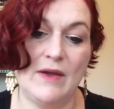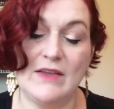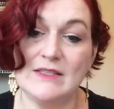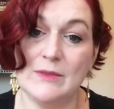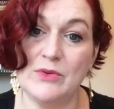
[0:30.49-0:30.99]
I
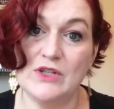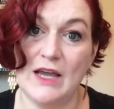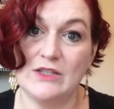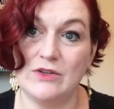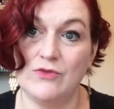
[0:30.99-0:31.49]
get some
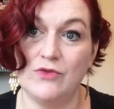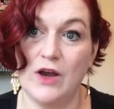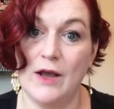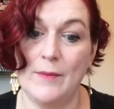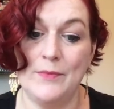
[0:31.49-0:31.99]
protection
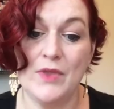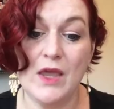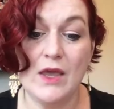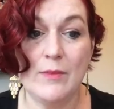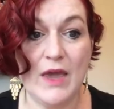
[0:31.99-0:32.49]
from
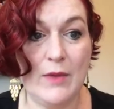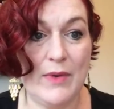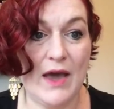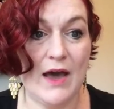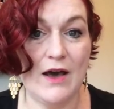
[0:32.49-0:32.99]

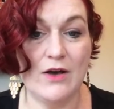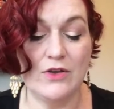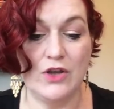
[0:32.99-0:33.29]
PayPal.